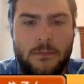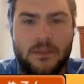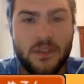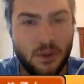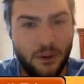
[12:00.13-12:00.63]

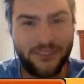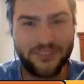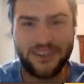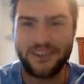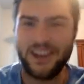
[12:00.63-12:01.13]
Cool.
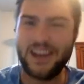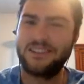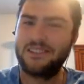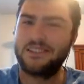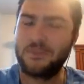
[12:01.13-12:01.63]
Okay, I
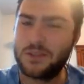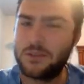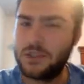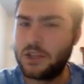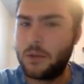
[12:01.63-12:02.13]
wasn't
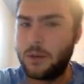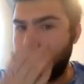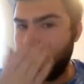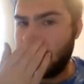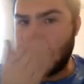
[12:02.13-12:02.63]
really sure we were going
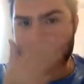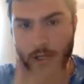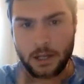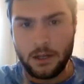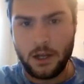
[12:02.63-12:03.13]
to win that,
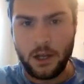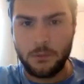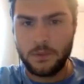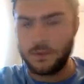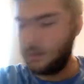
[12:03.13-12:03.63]
but it
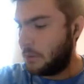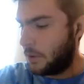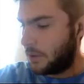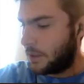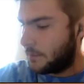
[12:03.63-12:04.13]
was really
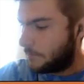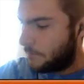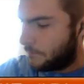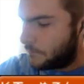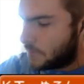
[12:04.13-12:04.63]
bulky.
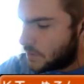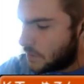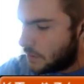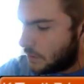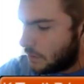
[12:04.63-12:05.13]

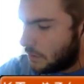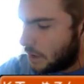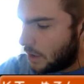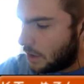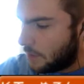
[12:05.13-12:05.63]
So
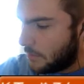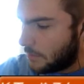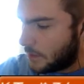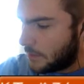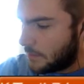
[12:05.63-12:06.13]
let me
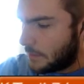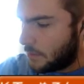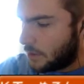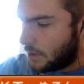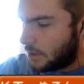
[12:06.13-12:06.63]
mark in my
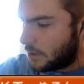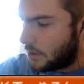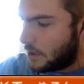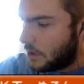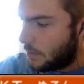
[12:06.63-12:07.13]
book,
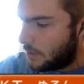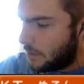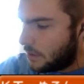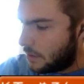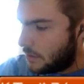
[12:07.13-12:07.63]
win,